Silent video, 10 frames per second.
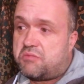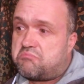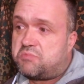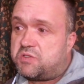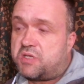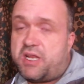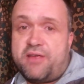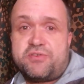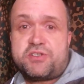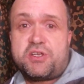Just an
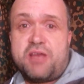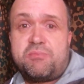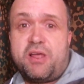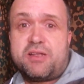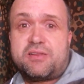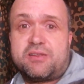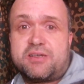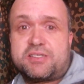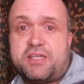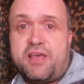average Joe bloke that
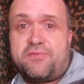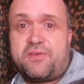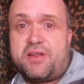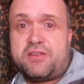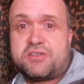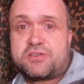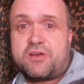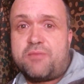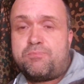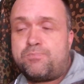likes to have fun in the
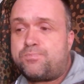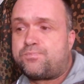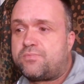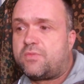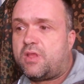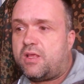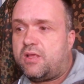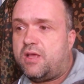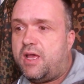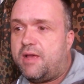scrub
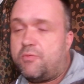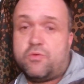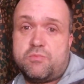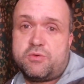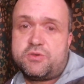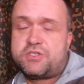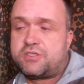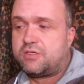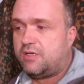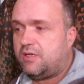or the bush.
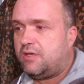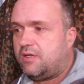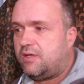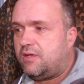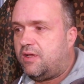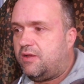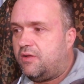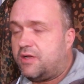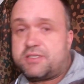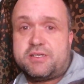
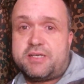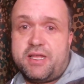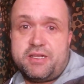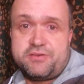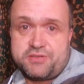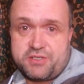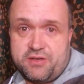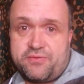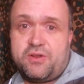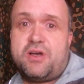Likes to get into
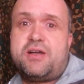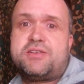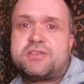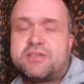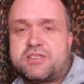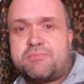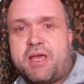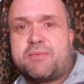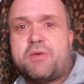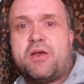self-reliance, like to
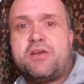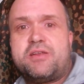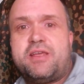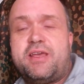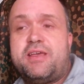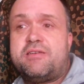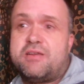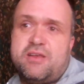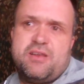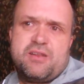make my own gear.
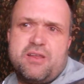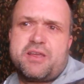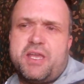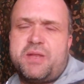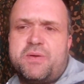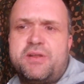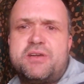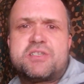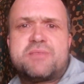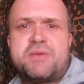Like anyone
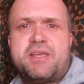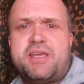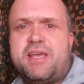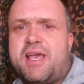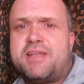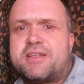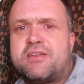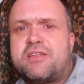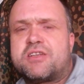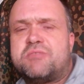else, I'm a gear hound and I
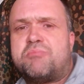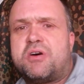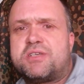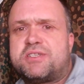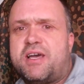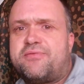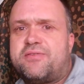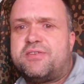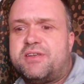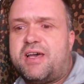like to buy stuff,
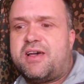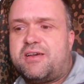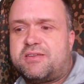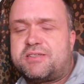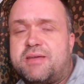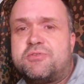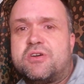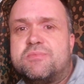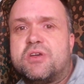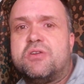and
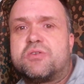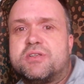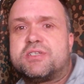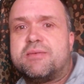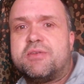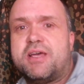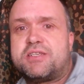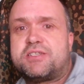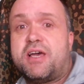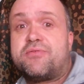sometimes I look at some of that
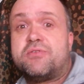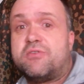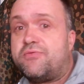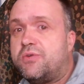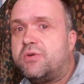stuff and review it